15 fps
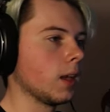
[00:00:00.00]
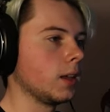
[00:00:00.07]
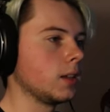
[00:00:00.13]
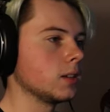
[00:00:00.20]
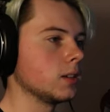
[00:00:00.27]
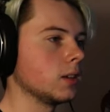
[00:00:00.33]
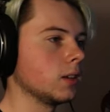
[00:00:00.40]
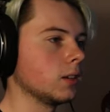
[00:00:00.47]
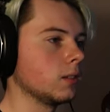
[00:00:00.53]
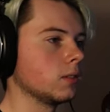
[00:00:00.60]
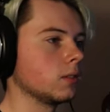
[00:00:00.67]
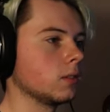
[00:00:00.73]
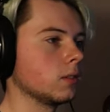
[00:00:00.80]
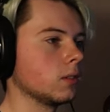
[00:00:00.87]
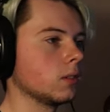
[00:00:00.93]
I need to
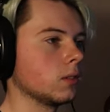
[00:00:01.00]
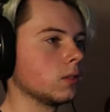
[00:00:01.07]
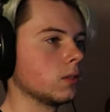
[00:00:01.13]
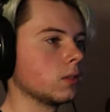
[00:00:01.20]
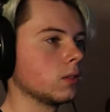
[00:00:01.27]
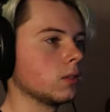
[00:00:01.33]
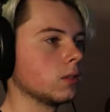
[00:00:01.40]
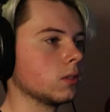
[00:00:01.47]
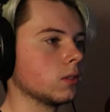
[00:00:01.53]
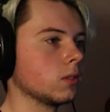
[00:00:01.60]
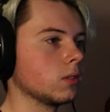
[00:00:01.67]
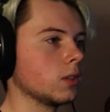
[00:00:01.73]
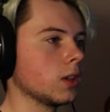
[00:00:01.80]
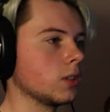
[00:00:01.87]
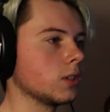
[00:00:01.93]

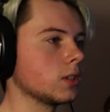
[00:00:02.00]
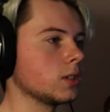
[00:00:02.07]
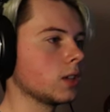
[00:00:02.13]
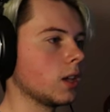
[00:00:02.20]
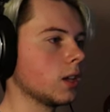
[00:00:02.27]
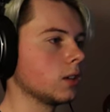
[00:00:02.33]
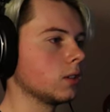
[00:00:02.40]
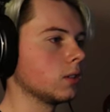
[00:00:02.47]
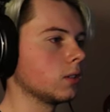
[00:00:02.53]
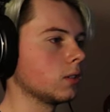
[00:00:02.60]
get this hand.